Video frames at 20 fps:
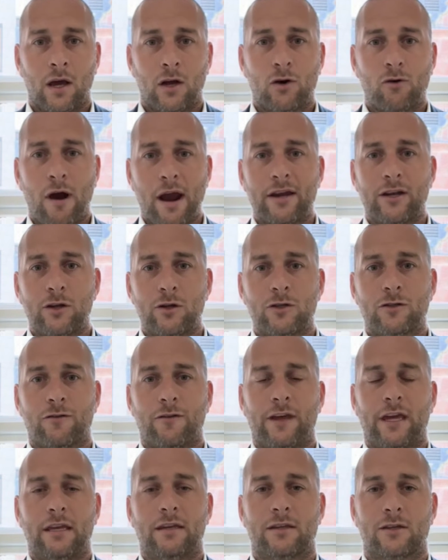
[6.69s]
Great news for
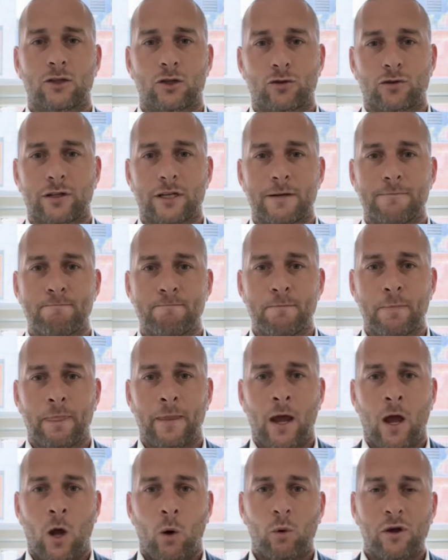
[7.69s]
the industry.
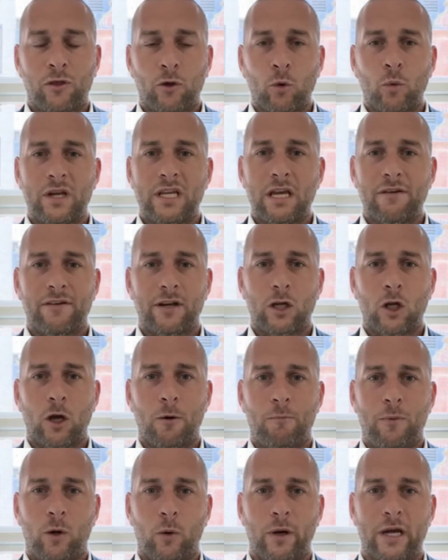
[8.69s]
We thought we'd give it a
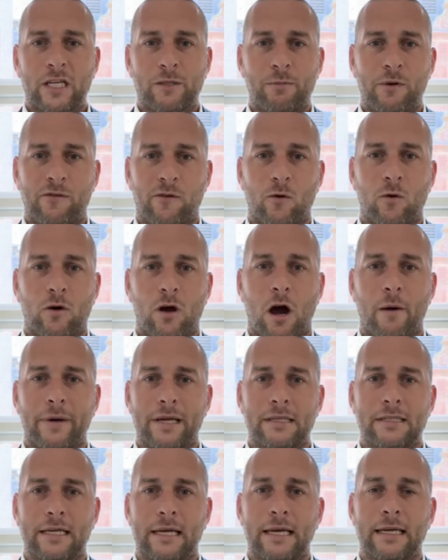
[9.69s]
couple of weeks before
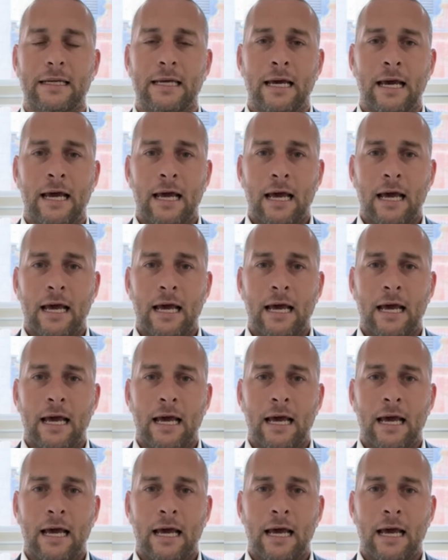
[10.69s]
commenting,